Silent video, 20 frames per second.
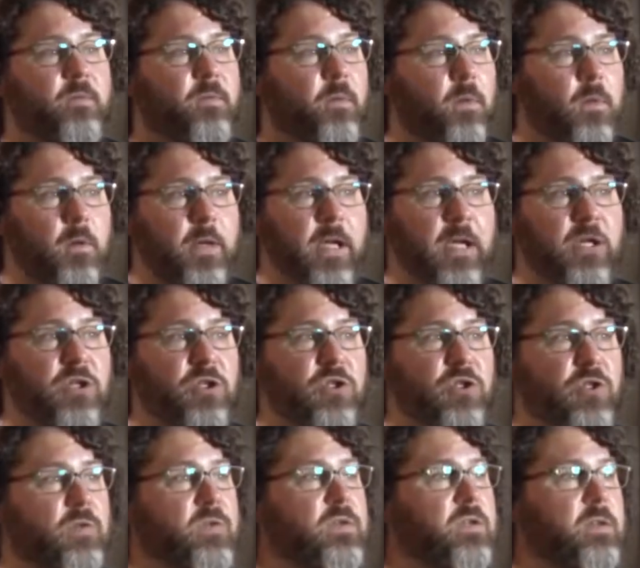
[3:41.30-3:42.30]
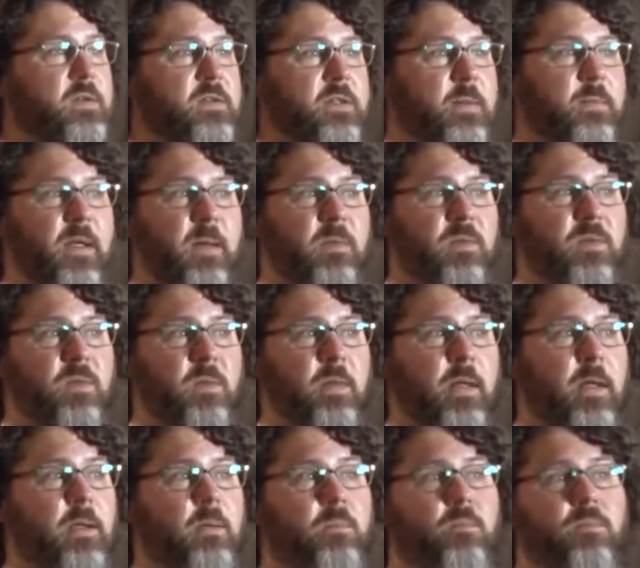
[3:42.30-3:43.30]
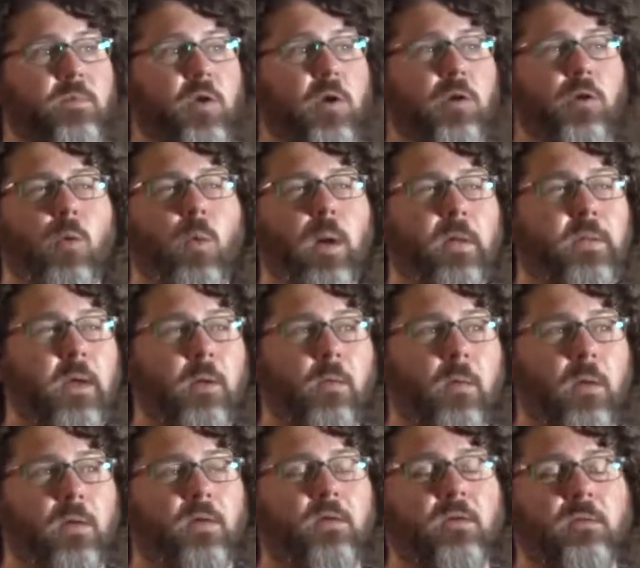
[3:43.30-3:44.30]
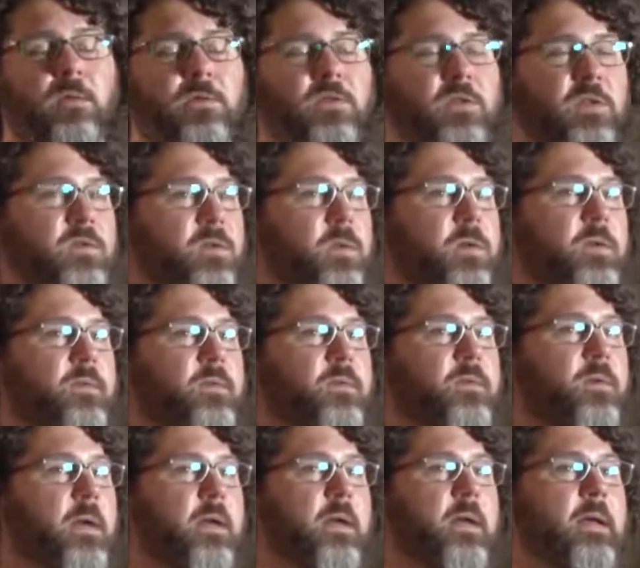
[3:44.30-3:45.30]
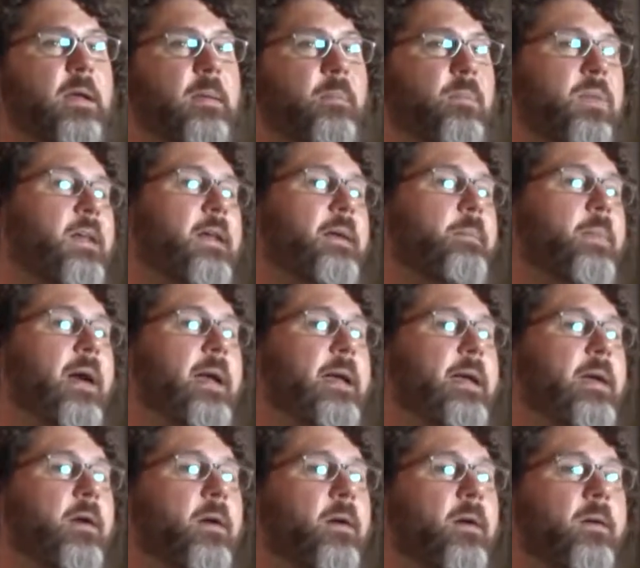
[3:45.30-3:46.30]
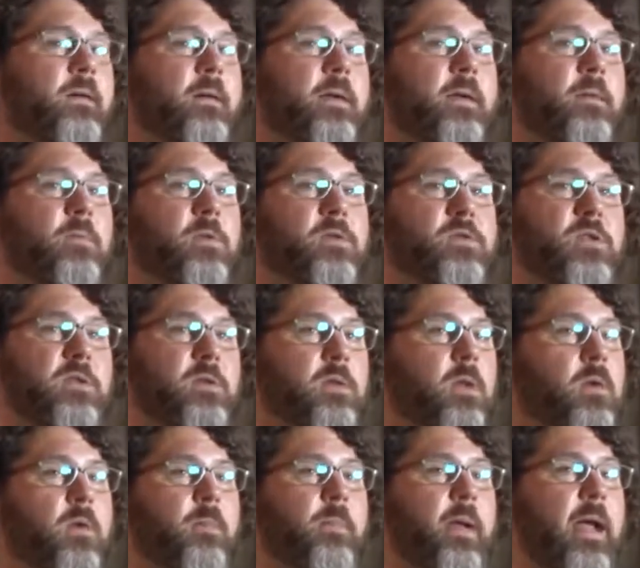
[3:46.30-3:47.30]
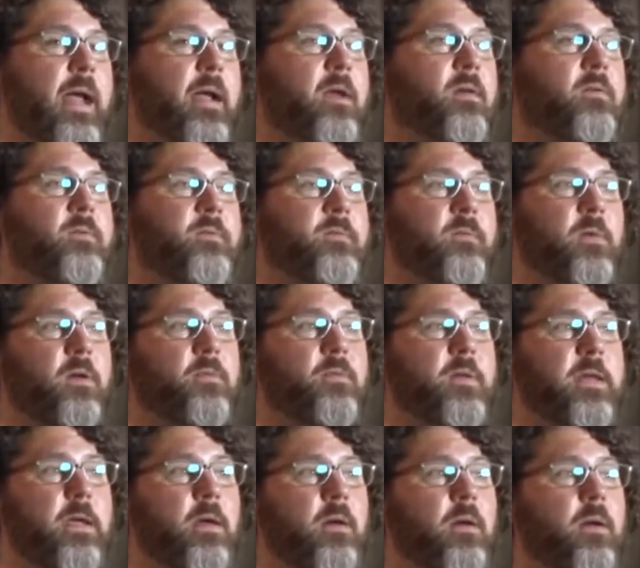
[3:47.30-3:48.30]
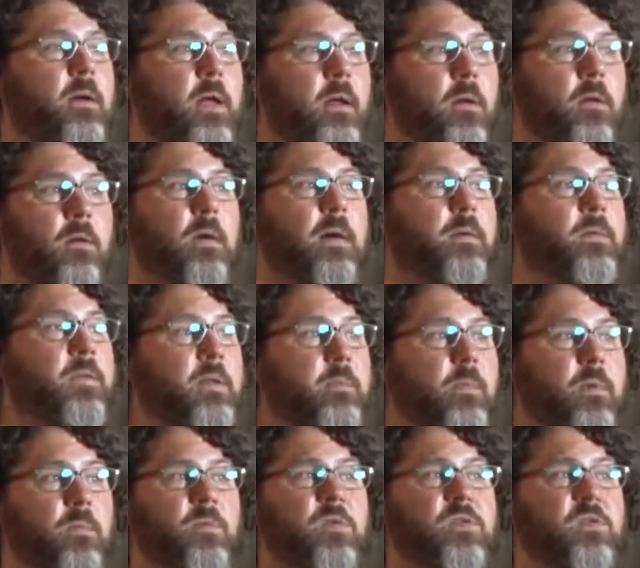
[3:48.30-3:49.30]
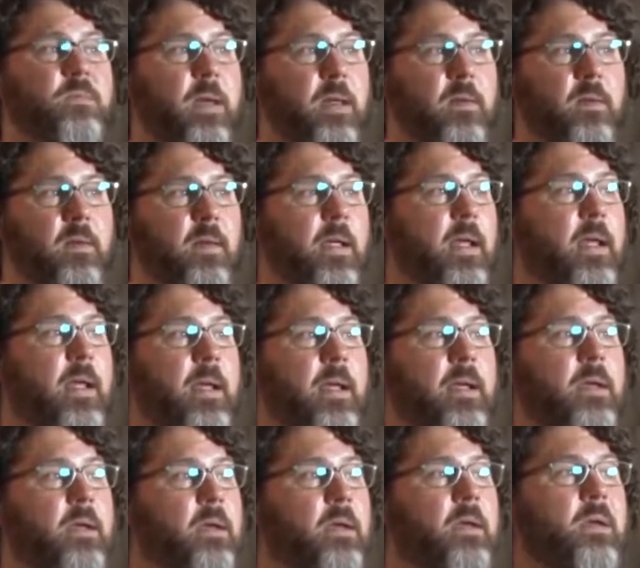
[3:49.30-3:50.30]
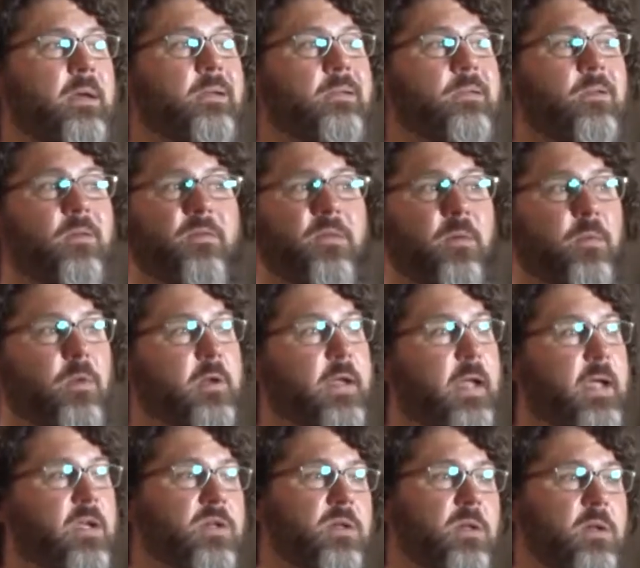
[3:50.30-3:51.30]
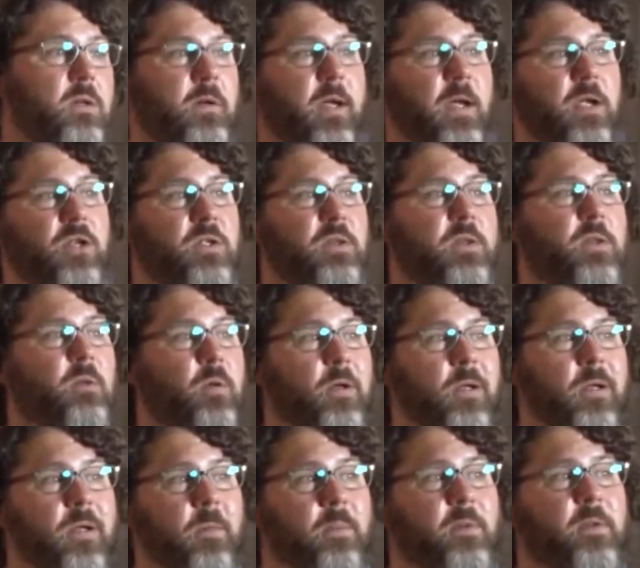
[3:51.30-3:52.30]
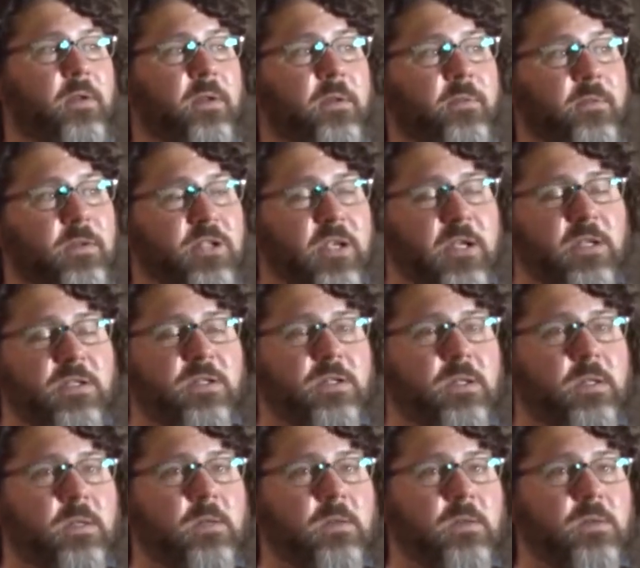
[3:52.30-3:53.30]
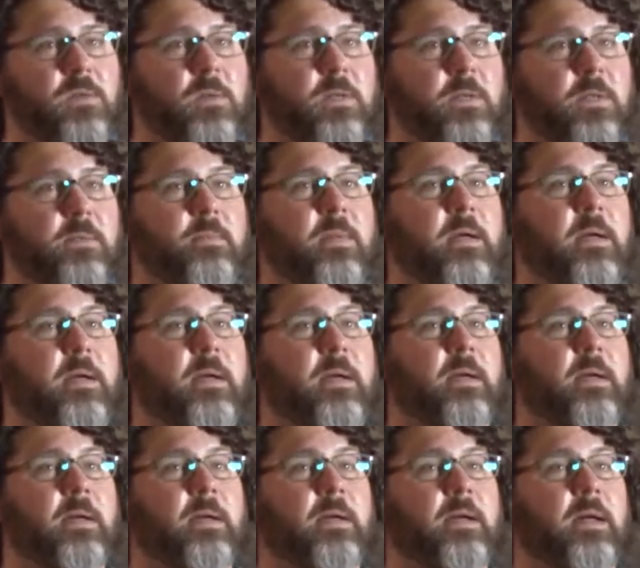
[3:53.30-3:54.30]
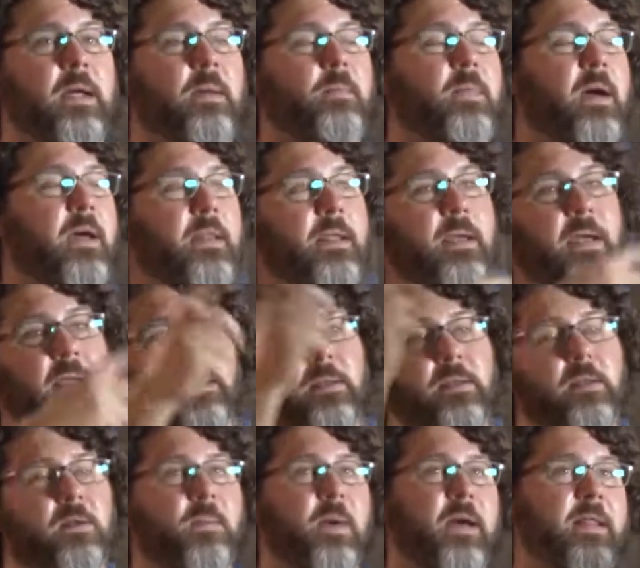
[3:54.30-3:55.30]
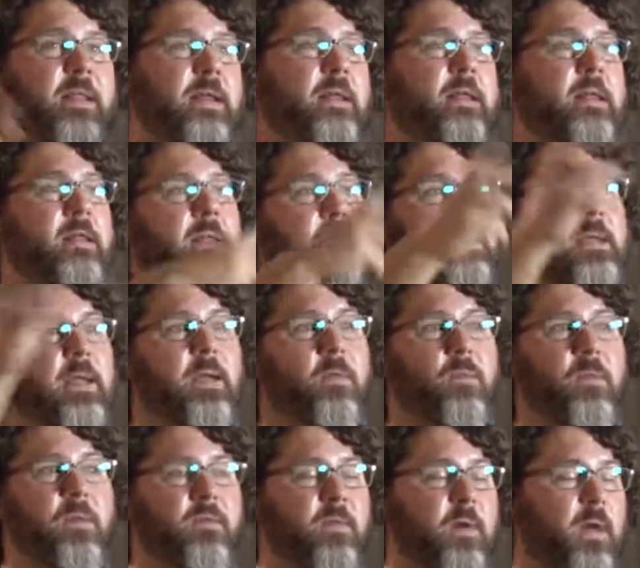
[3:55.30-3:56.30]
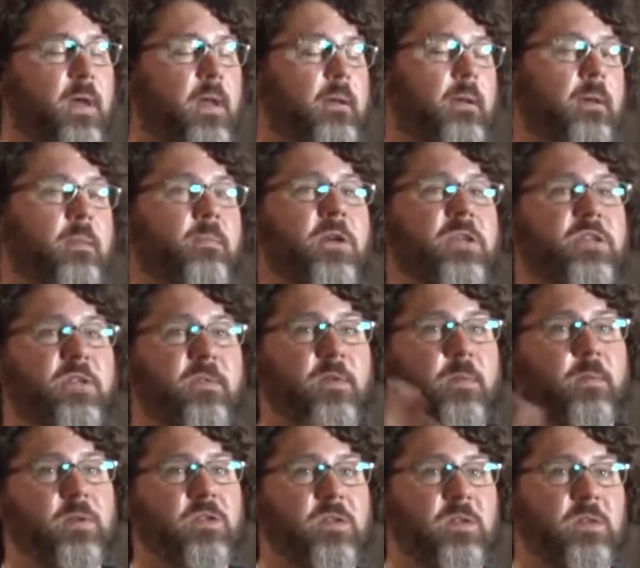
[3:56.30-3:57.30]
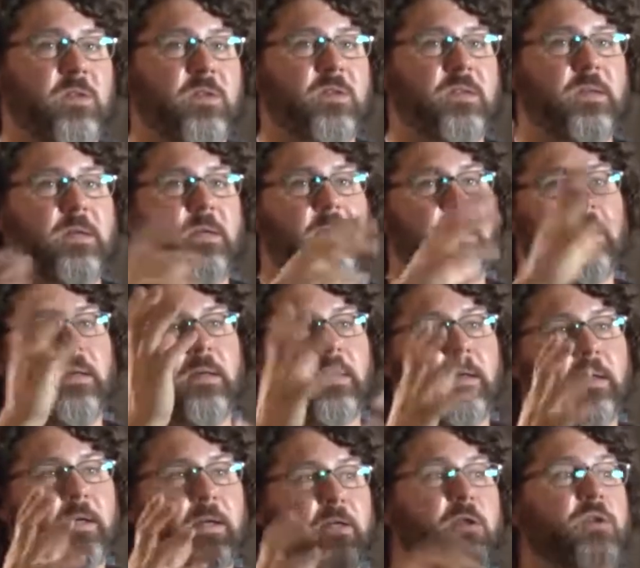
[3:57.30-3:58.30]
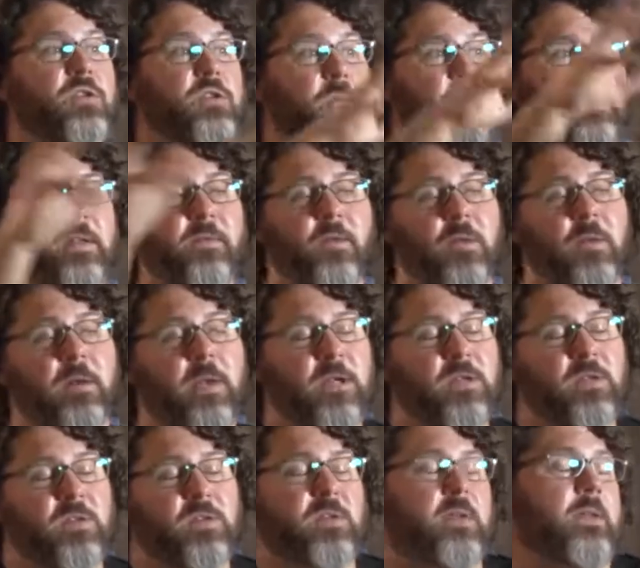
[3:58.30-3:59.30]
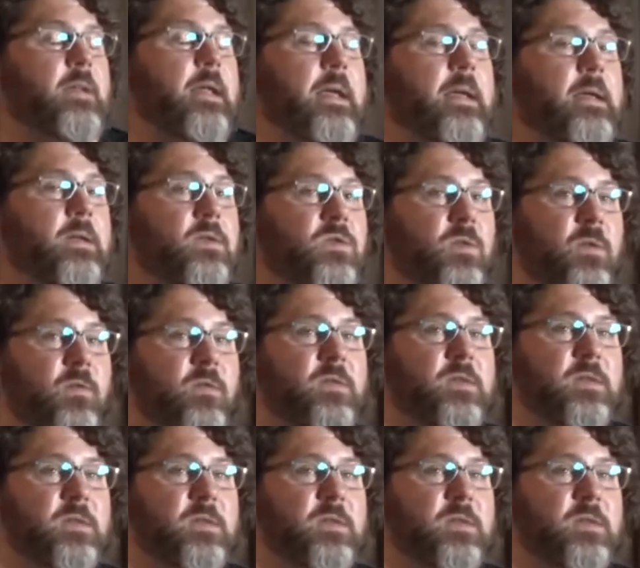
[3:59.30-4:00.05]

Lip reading: for location shoots, sometimes they don't know what they want, so we'll just sort of play it by ear, and we'll just load a bag of gear, and I'll go out with them, and we'll spend a day going from location to location. They'll bring a couple of different changes of clothes with them, and by the end of the day, we've got a bunch of images, usually with different locations that they can sort of